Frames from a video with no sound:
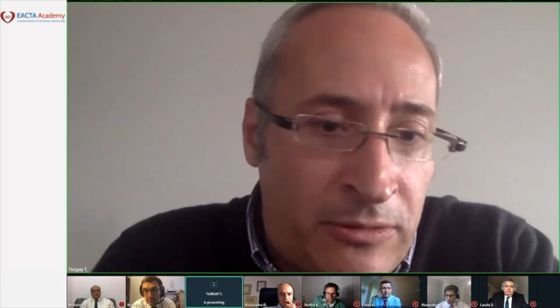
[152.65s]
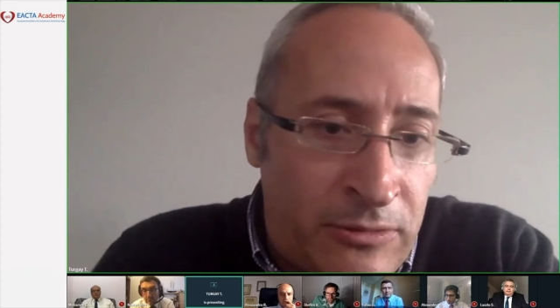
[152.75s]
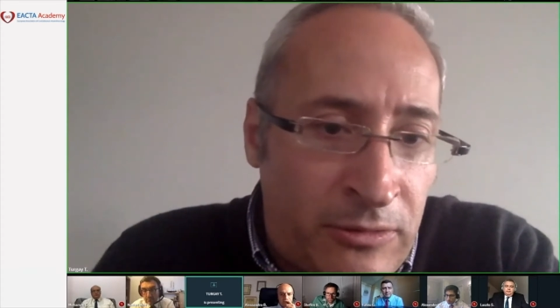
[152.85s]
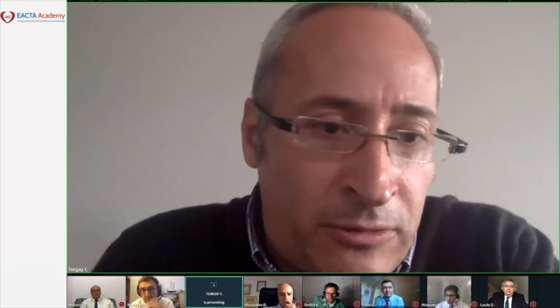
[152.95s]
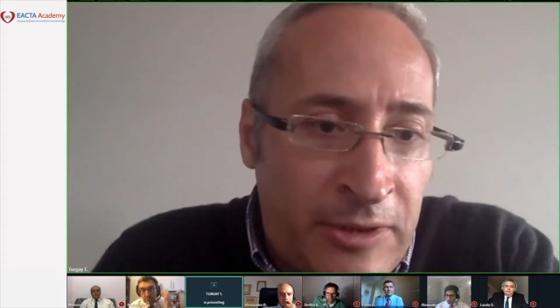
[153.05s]

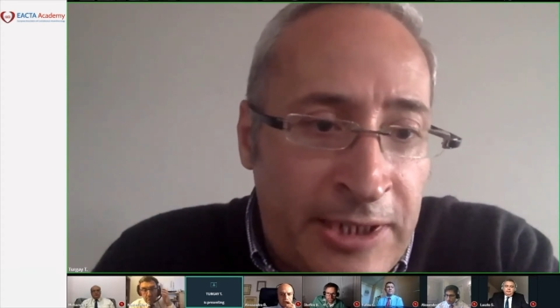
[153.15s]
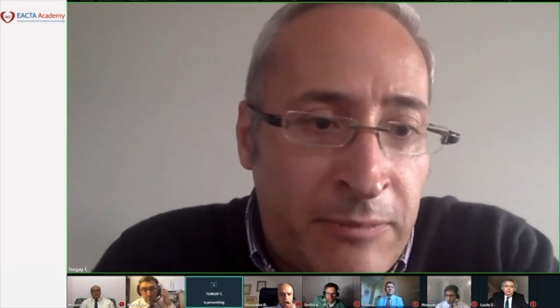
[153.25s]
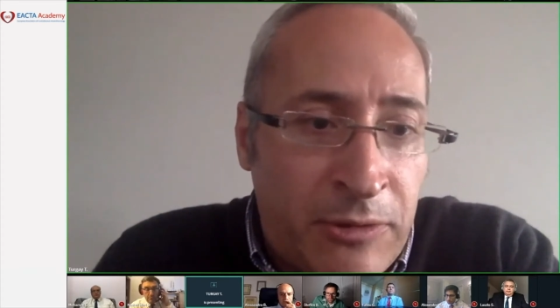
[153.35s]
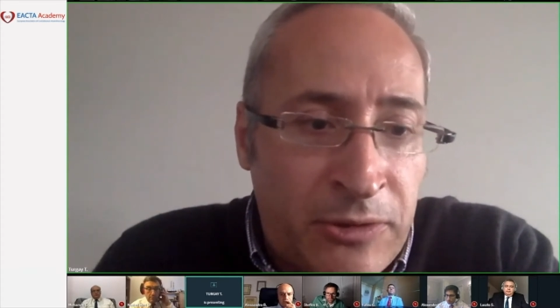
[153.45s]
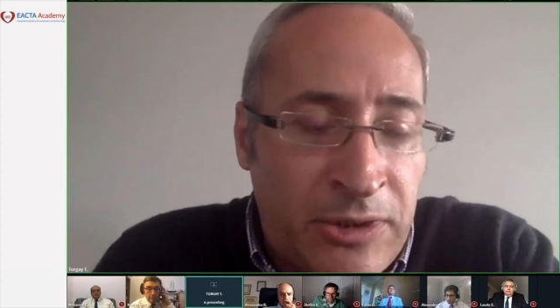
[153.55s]
and I think
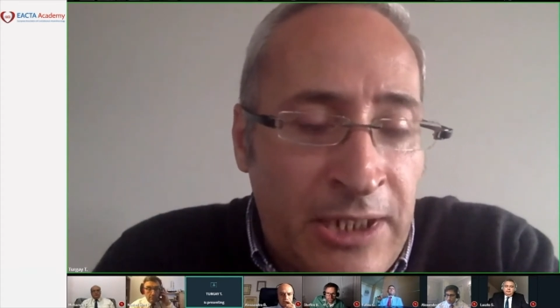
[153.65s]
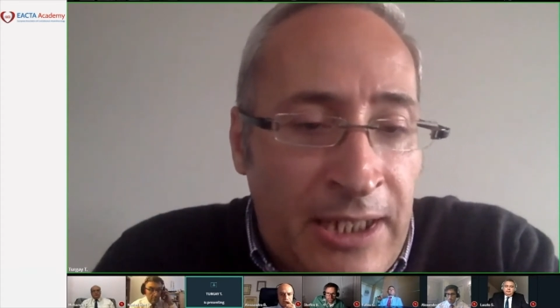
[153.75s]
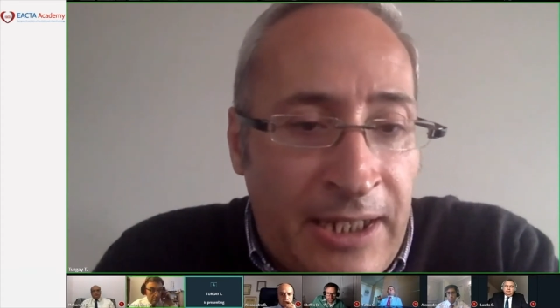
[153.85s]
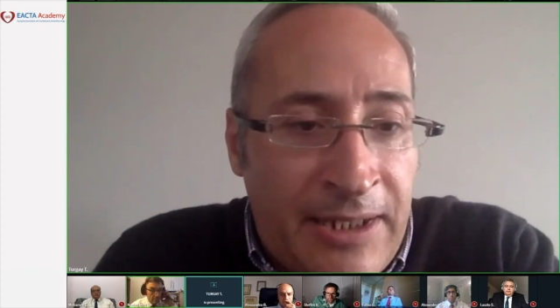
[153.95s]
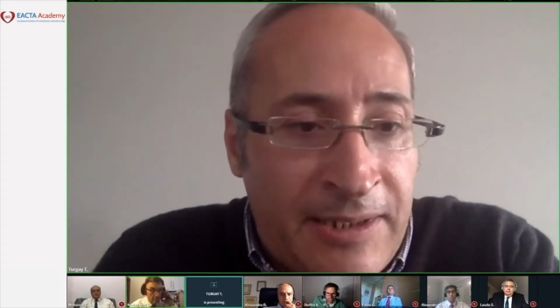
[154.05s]
that
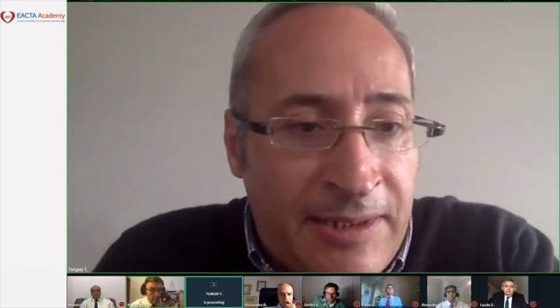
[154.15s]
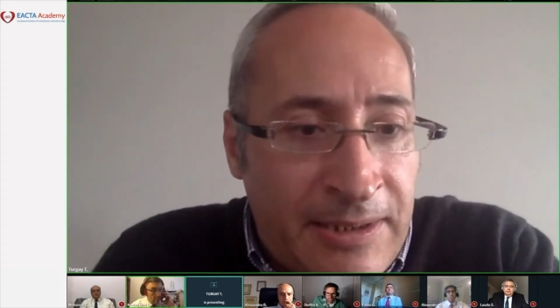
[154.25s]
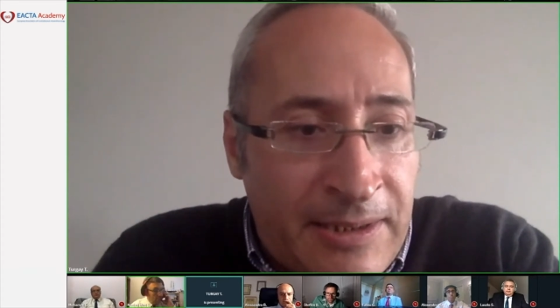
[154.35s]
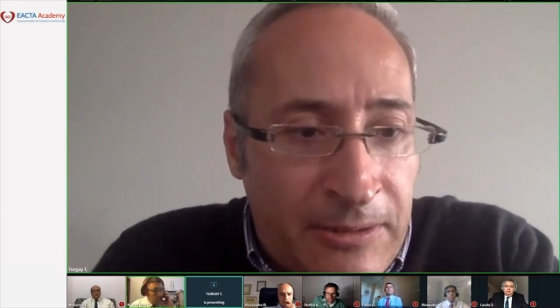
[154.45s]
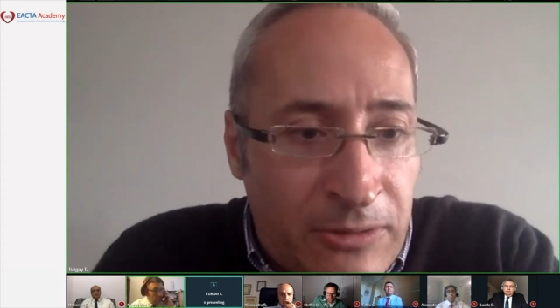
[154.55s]
other
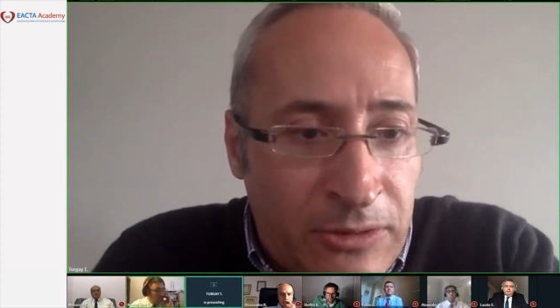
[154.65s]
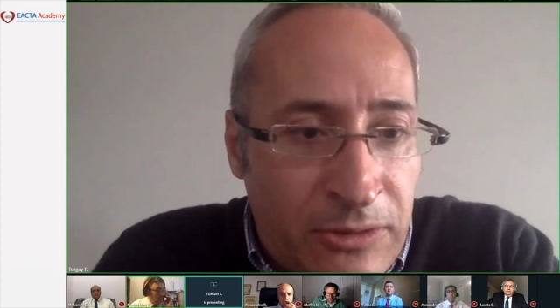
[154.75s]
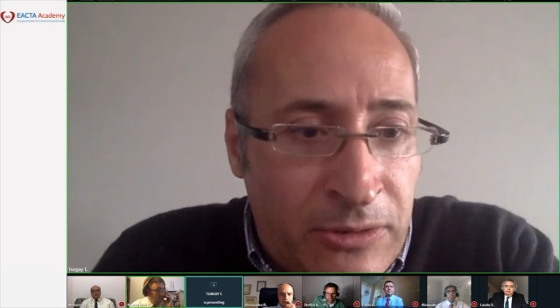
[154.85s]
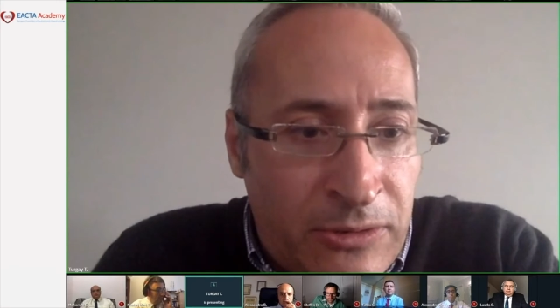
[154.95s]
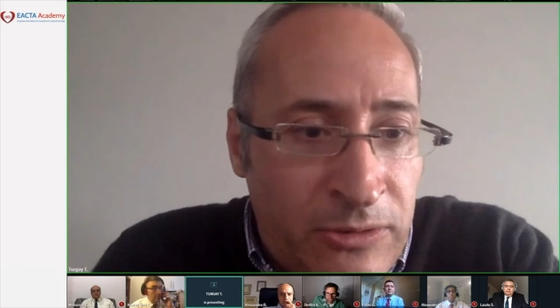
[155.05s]
university or
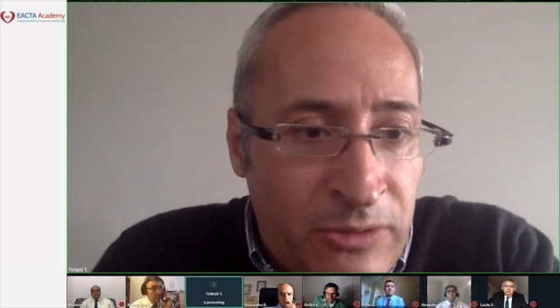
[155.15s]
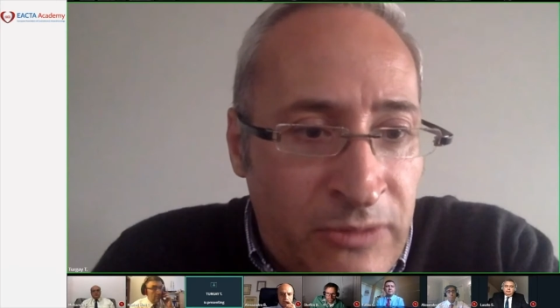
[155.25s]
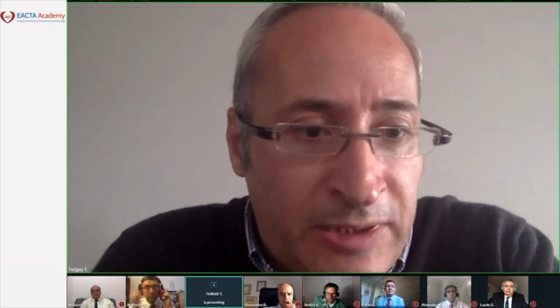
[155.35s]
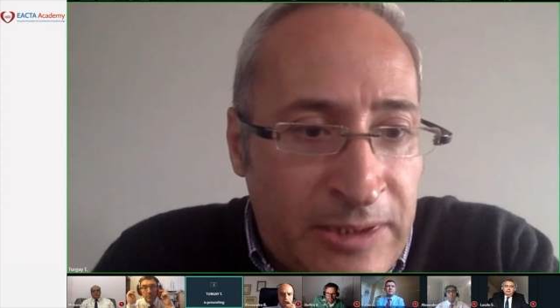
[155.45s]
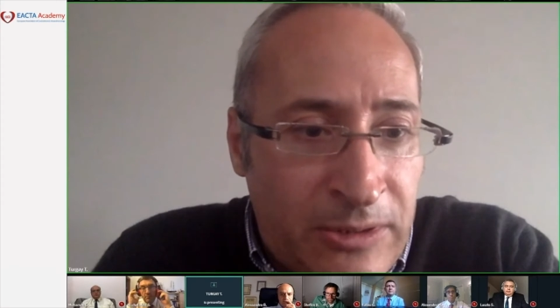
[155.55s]
academic
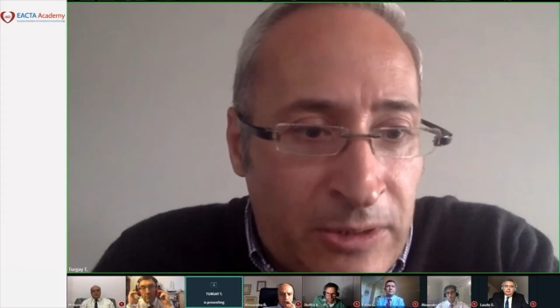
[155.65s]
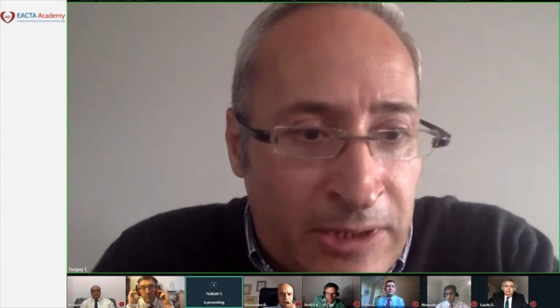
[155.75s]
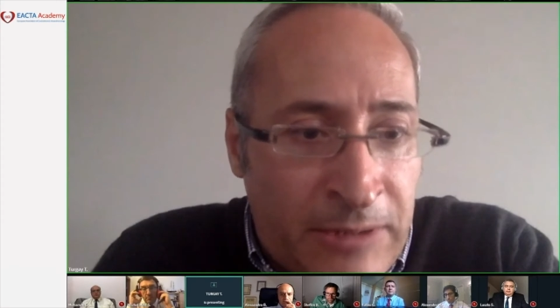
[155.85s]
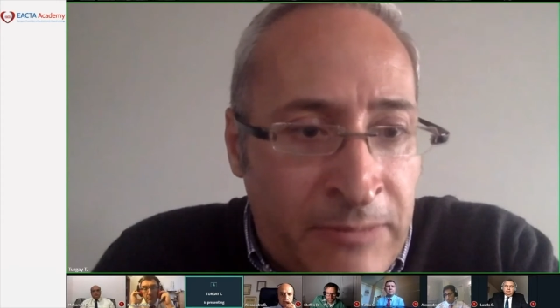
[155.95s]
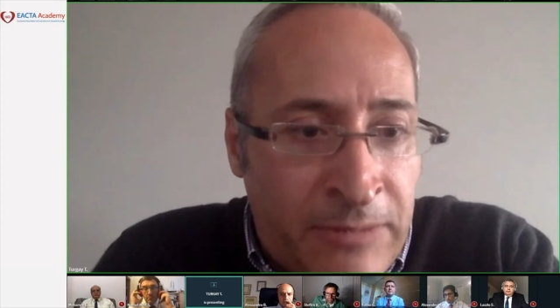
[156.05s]

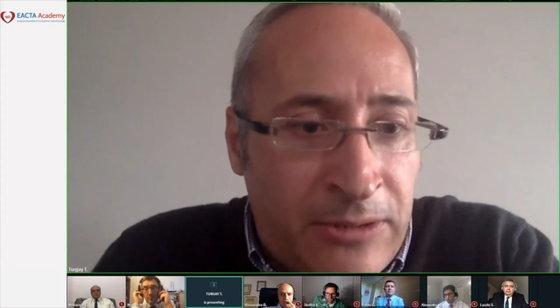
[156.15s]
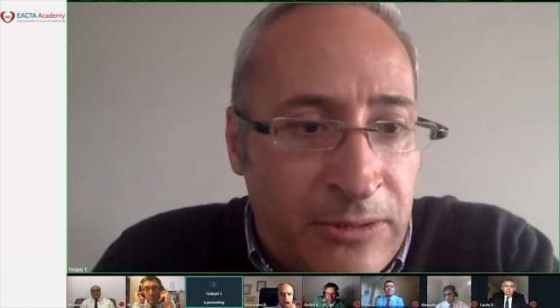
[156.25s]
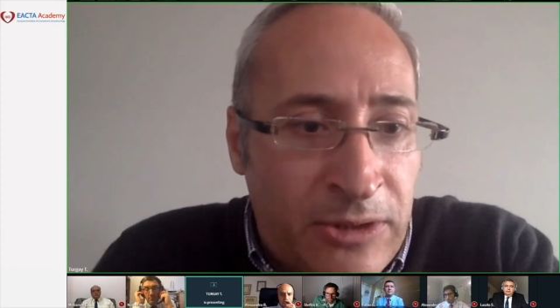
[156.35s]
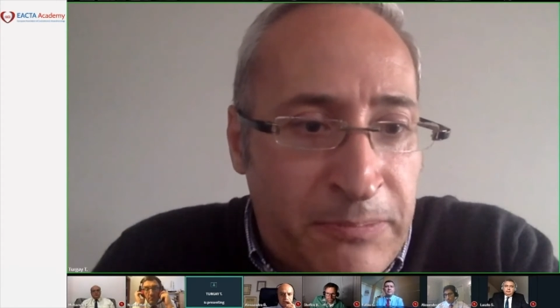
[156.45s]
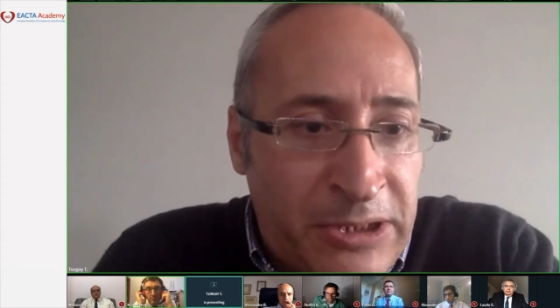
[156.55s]
hospitals
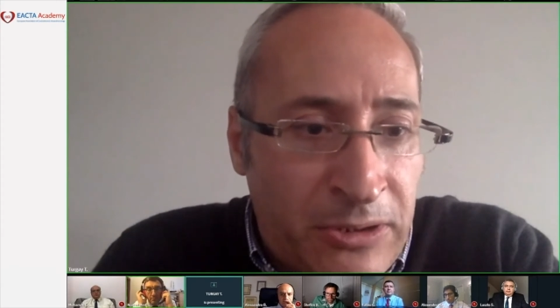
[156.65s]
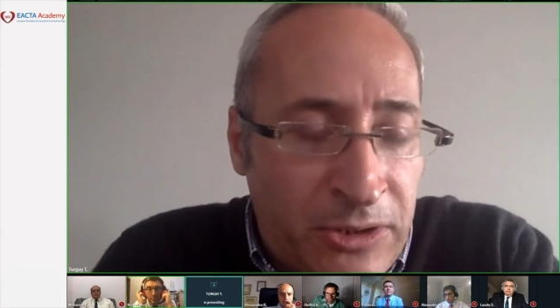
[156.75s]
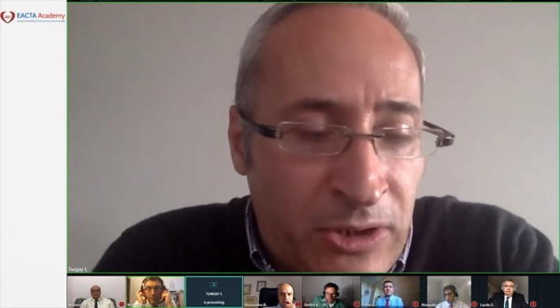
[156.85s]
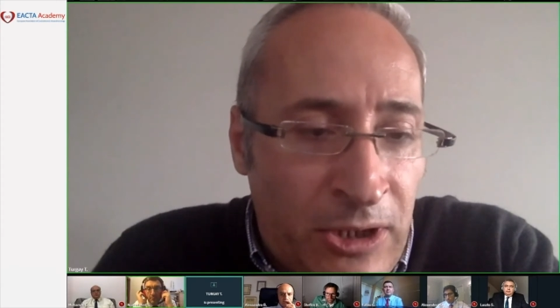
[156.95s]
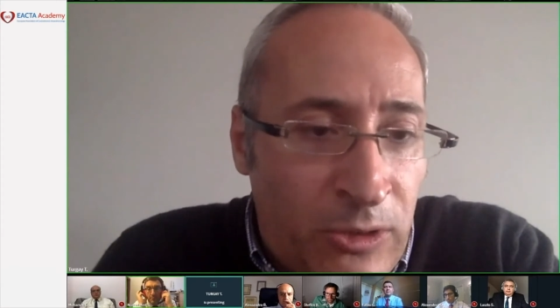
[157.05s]
were in
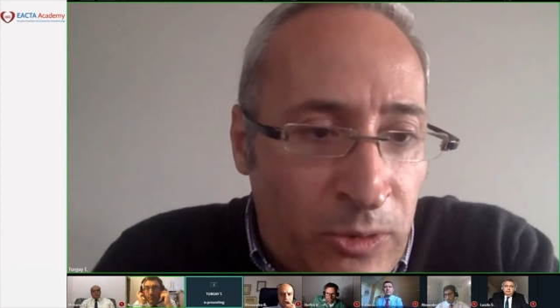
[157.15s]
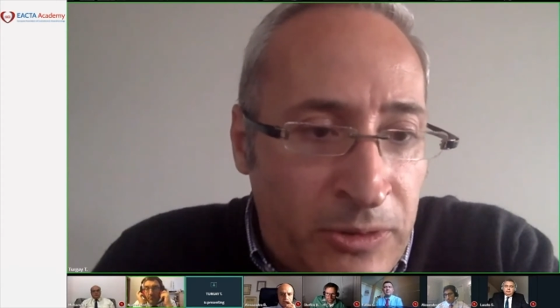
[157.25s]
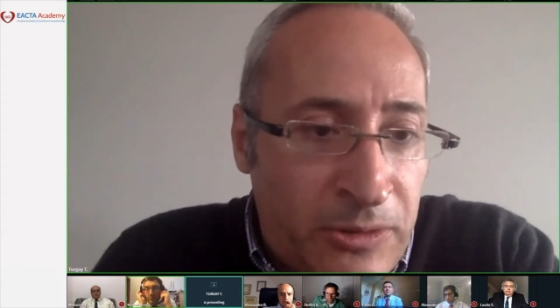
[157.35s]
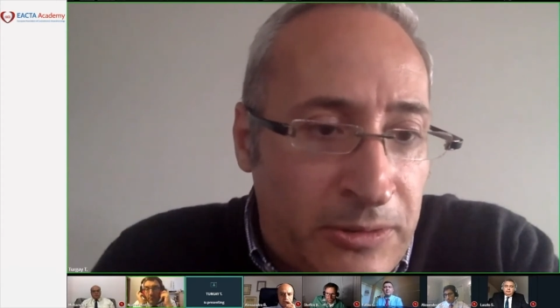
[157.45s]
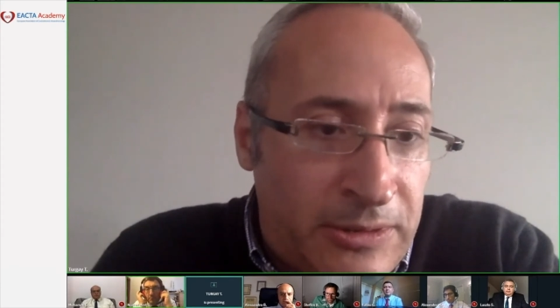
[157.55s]
the same
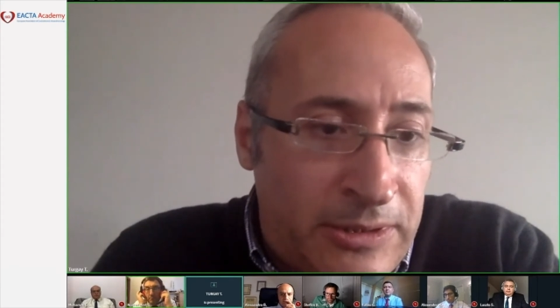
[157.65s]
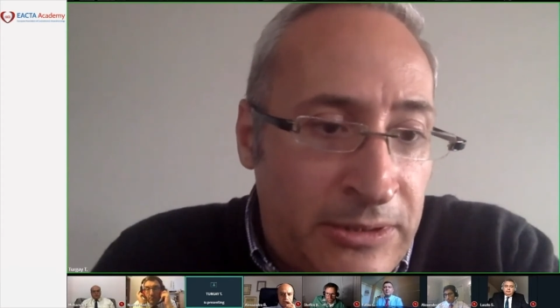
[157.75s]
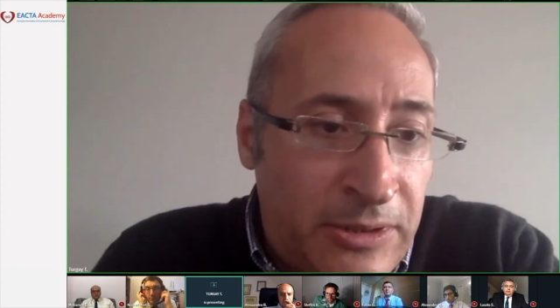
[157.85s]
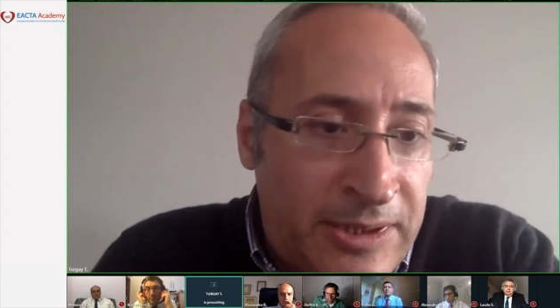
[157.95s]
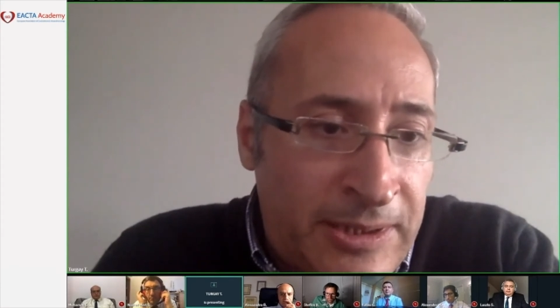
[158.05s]
problematic
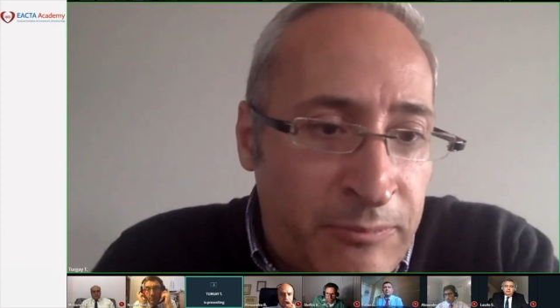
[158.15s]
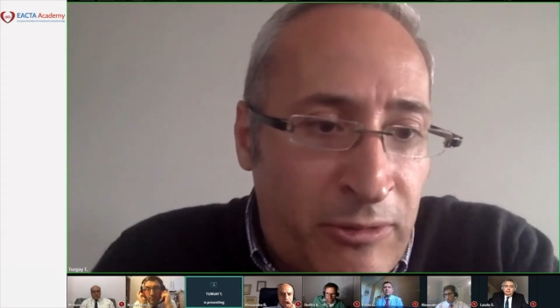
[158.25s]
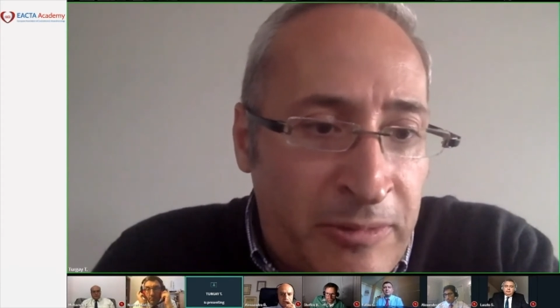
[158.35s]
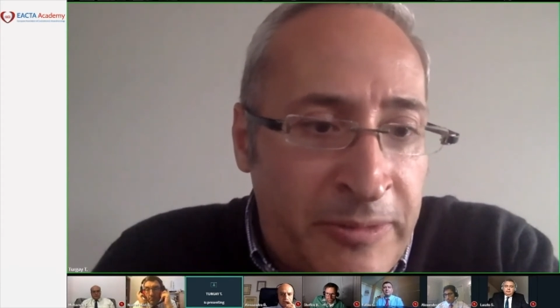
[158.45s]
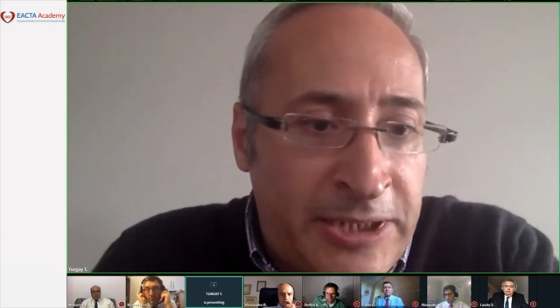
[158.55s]
as us
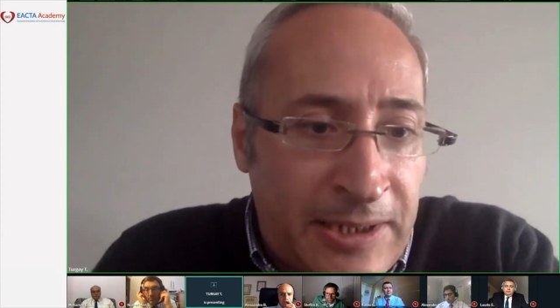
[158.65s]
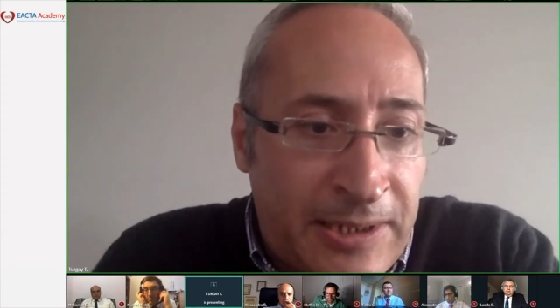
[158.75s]
with